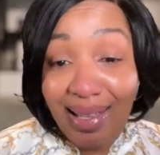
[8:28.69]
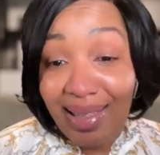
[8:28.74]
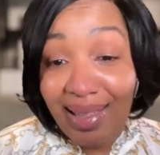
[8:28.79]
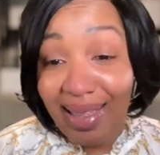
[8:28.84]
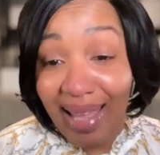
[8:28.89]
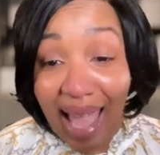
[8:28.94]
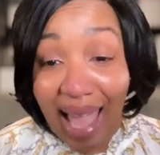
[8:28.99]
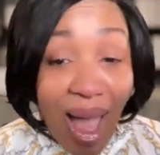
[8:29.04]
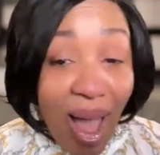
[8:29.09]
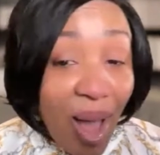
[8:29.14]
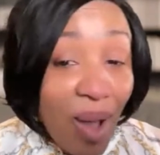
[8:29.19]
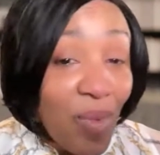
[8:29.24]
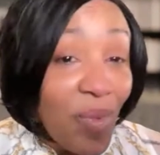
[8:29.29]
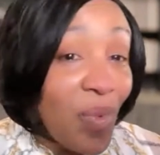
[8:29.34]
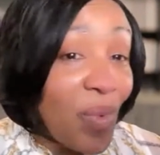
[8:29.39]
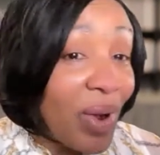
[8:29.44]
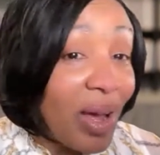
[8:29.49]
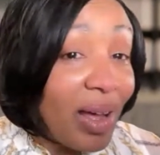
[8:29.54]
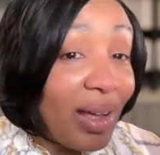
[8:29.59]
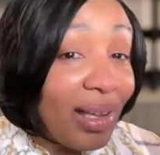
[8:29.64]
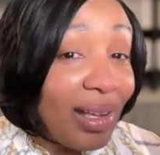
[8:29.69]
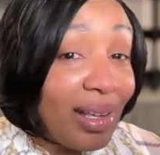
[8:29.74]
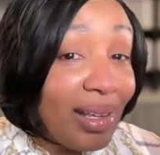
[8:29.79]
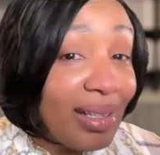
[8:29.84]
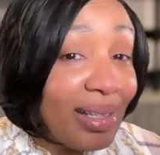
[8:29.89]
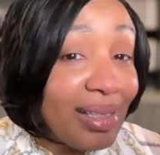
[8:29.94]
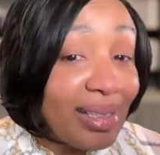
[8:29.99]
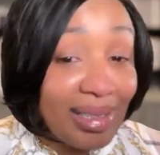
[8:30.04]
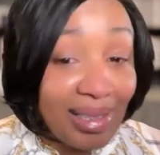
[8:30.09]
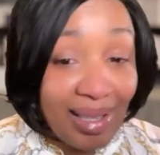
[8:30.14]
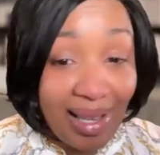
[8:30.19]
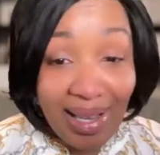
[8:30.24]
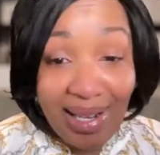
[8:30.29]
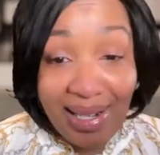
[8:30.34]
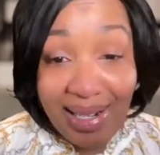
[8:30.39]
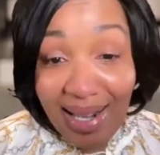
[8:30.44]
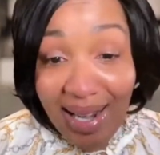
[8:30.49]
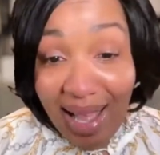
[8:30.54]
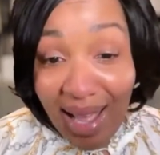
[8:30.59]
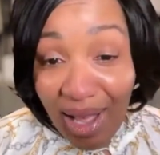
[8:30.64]
that was
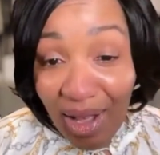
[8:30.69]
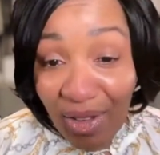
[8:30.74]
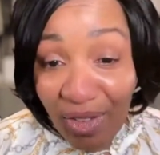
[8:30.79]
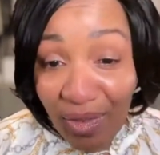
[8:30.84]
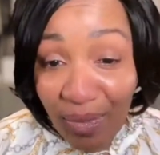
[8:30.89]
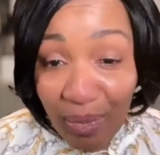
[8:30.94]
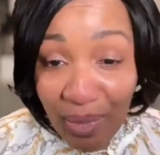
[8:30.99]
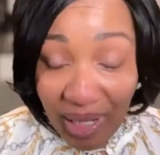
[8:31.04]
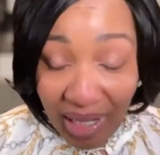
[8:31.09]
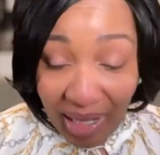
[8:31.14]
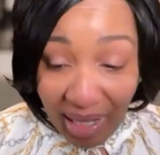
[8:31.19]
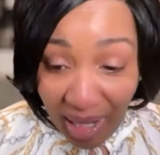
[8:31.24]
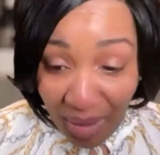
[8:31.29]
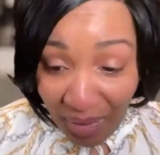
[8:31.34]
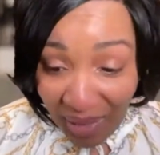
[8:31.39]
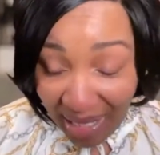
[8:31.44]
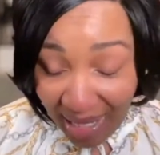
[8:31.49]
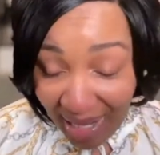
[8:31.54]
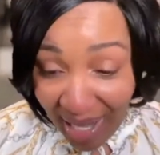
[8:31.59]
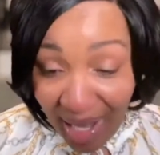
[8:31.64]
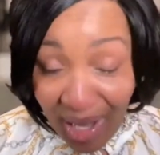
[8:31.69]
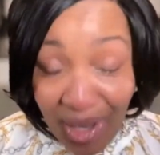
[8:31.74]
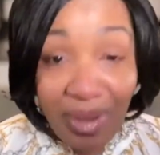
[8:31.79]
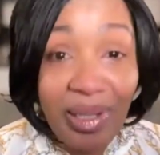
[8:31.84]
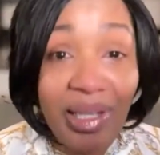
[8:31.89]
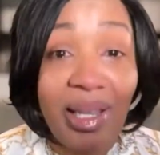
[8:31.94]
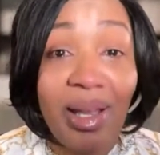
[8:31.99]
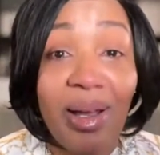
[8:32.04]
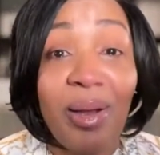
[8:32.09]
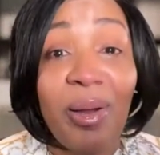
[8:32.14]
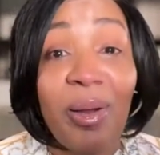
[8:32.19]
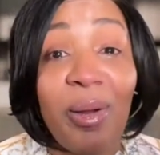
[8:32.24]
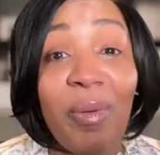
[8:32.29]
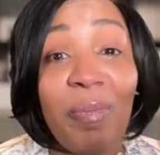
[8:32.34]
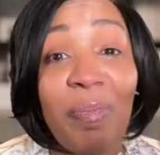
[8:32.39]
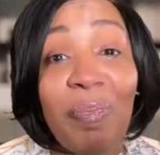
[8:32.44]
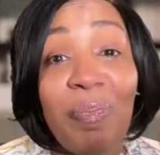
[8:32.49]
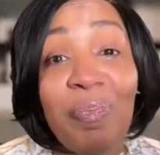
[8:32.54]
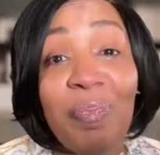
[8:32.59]
enough, but let me tell y'all,